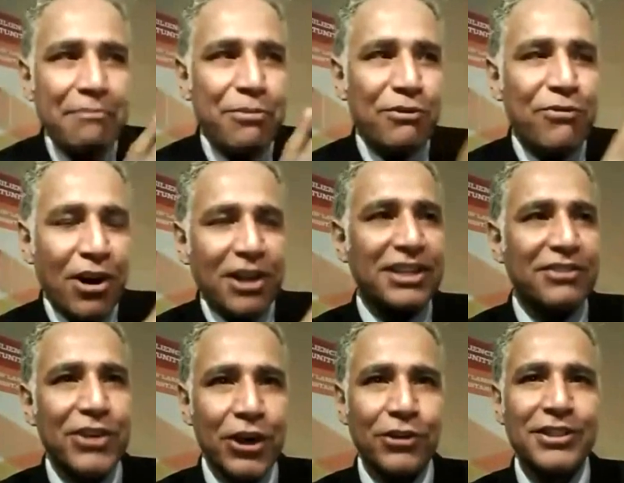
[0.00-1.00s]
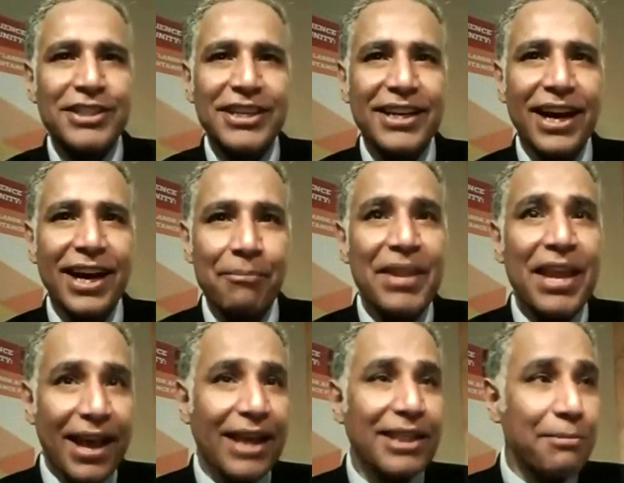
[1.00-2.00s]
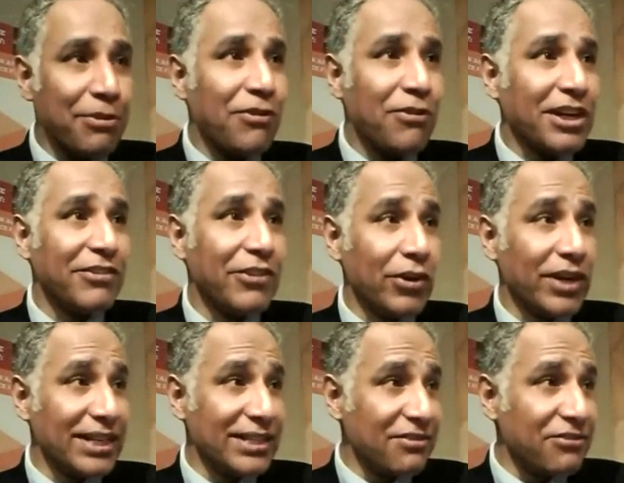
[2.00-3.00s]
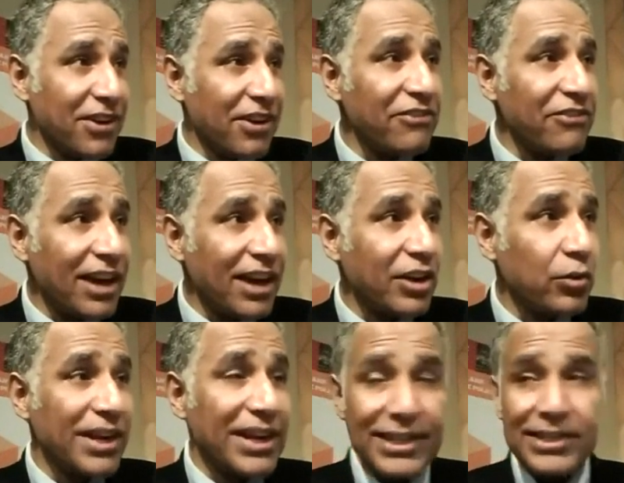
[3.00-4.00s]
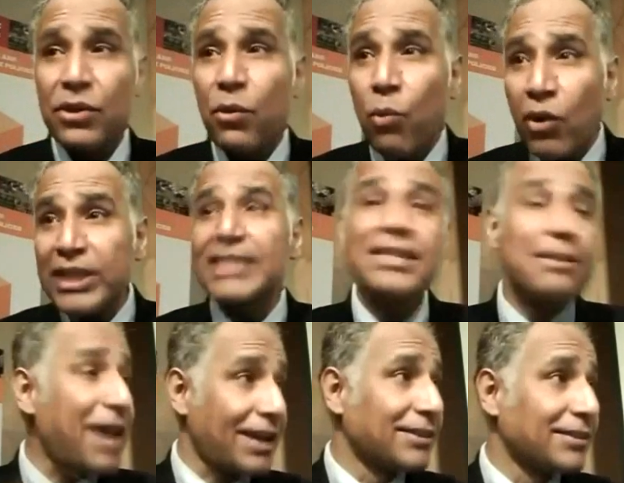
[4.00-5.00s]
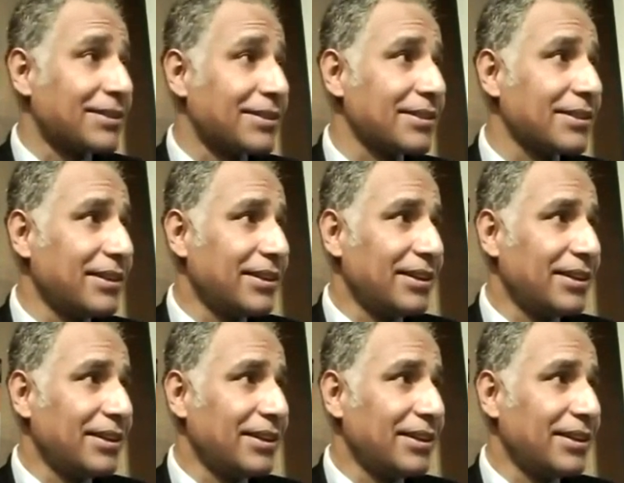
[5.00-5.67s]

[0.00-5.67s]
On that provocative note, and the provocative note is a very valid one, is what is the balance?